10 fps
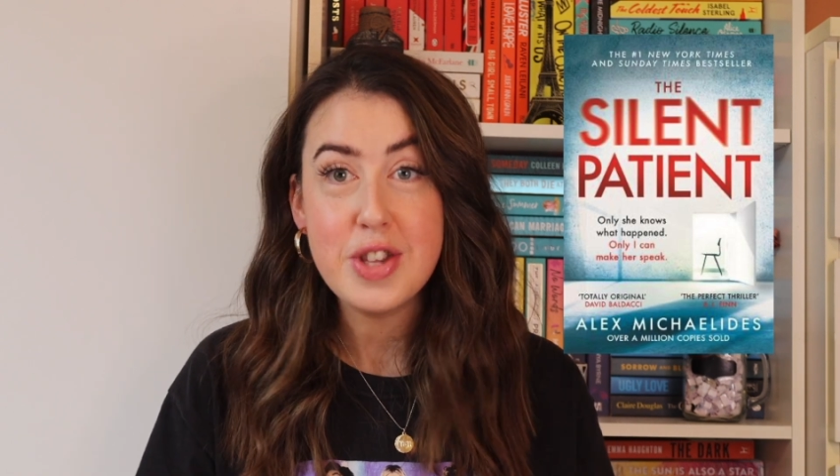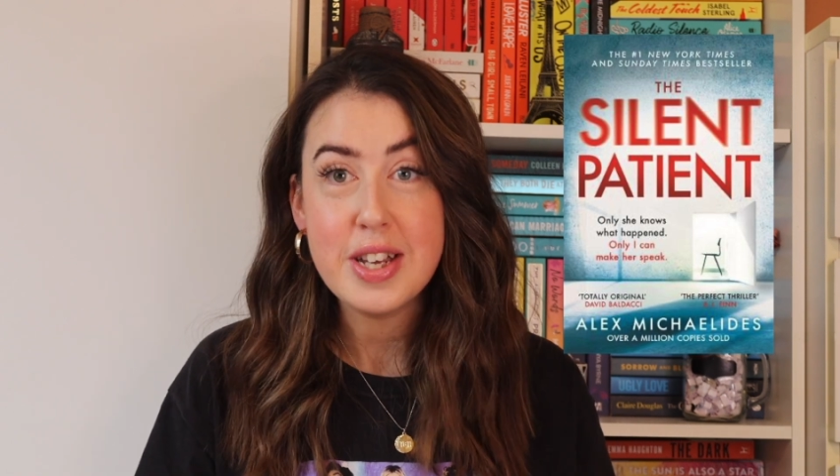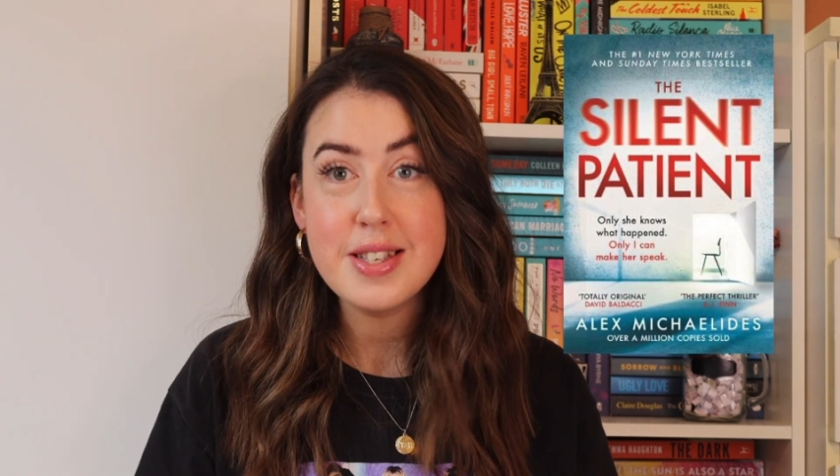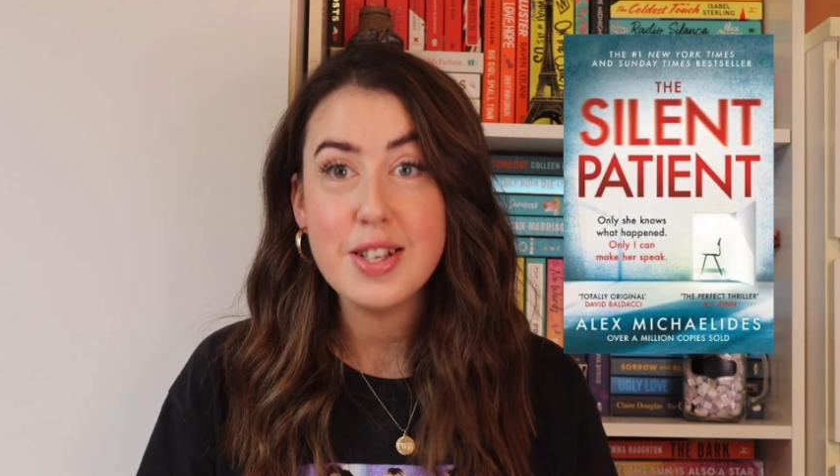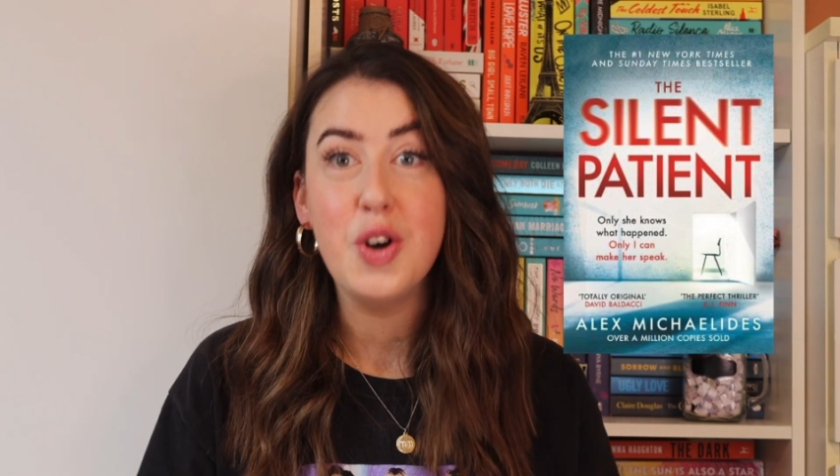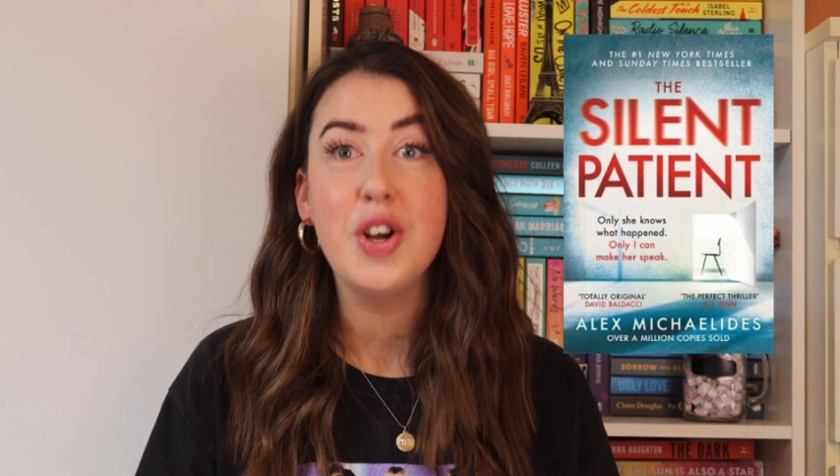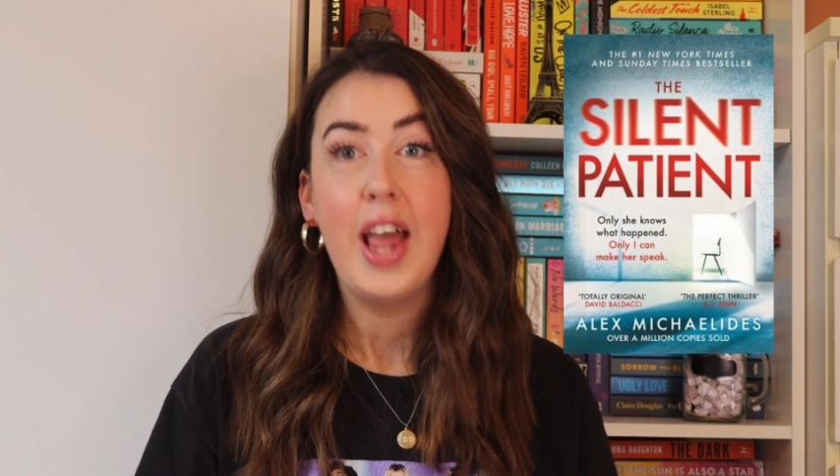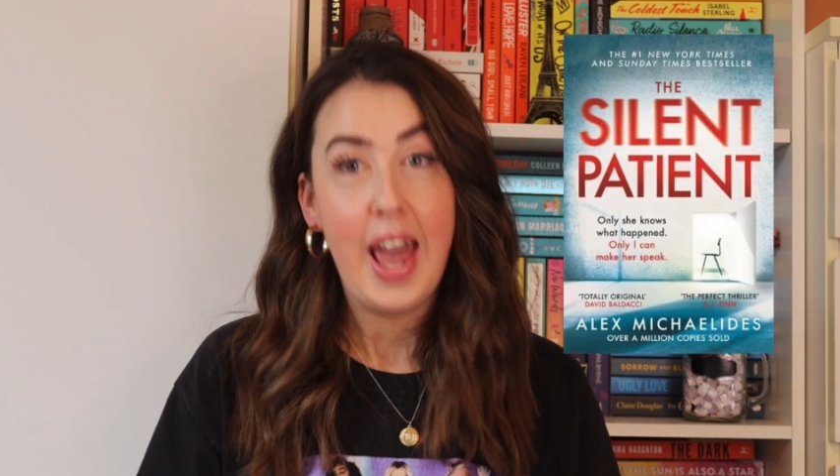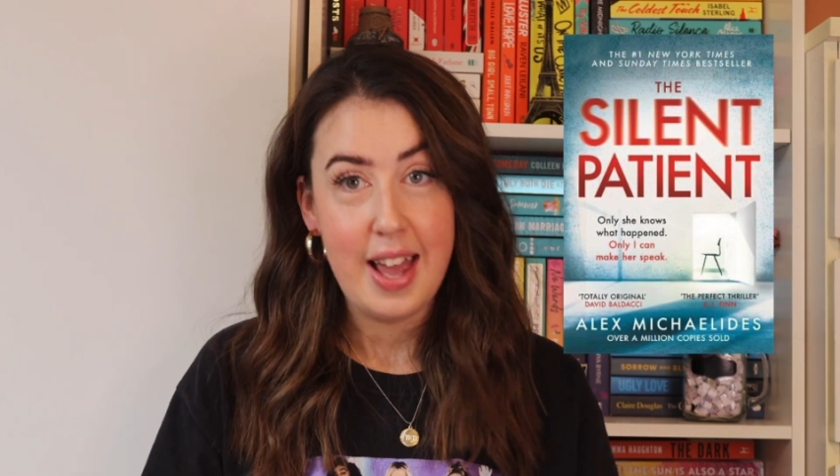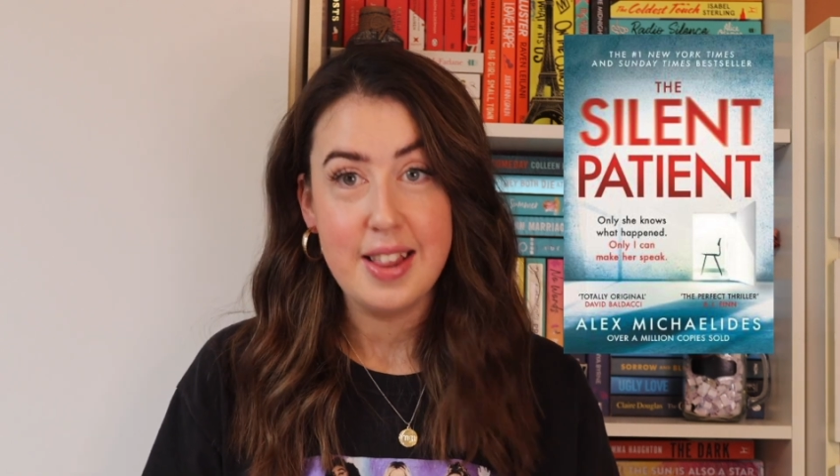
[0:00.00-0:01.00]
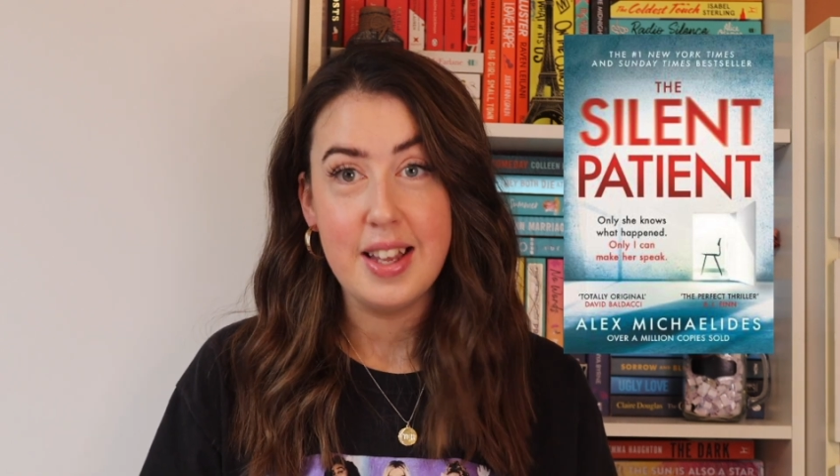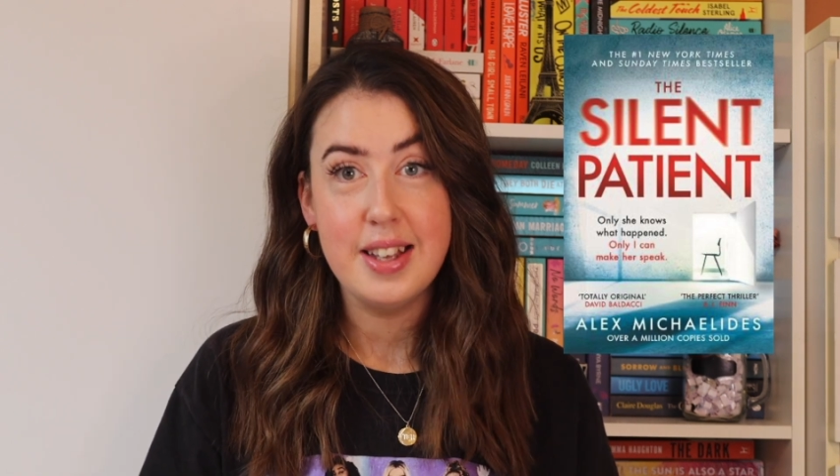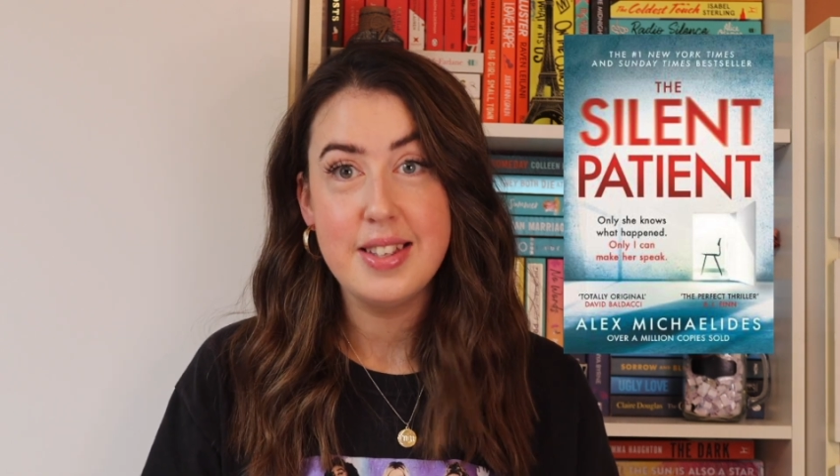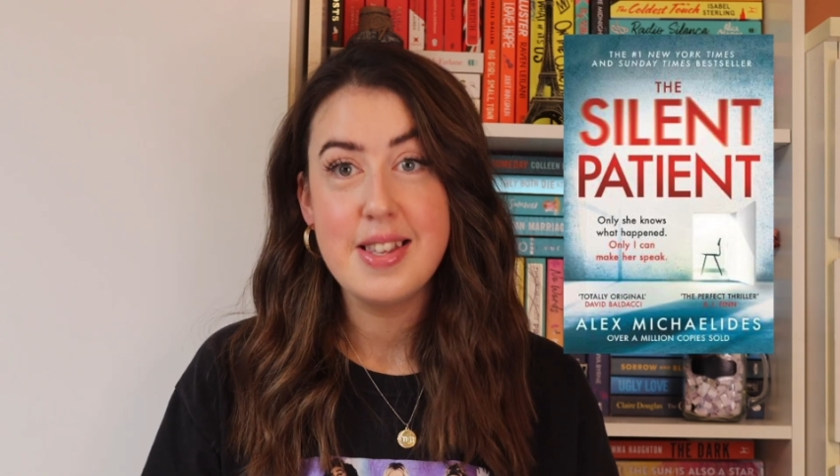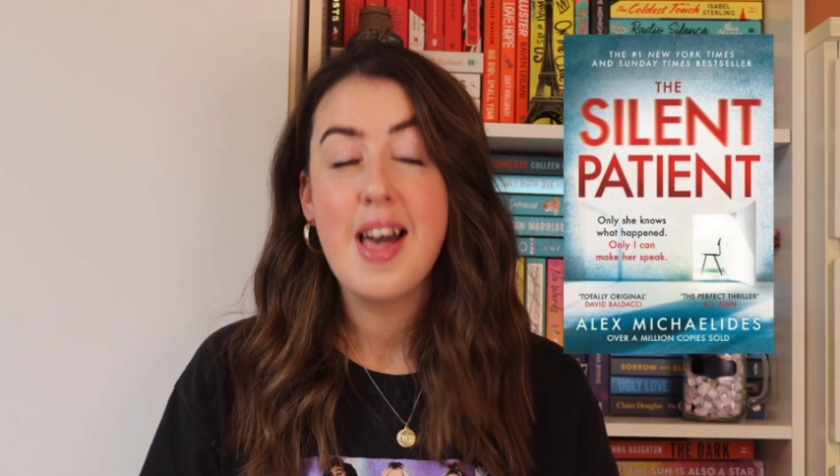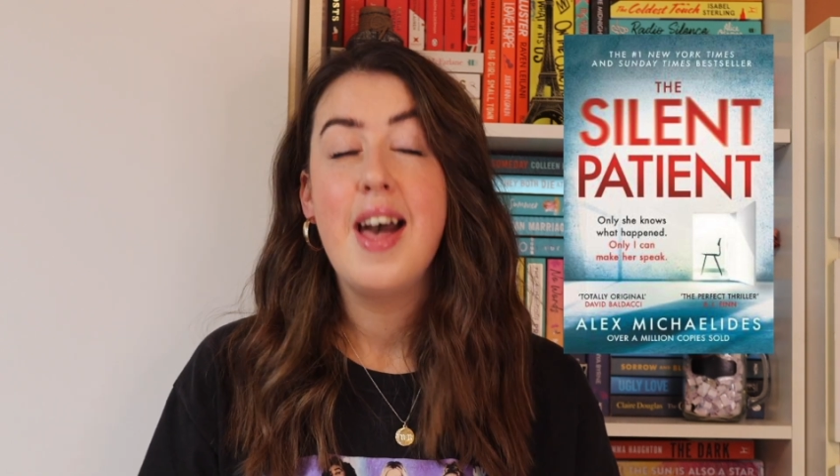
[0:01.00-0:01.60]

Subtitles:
this or they hate this,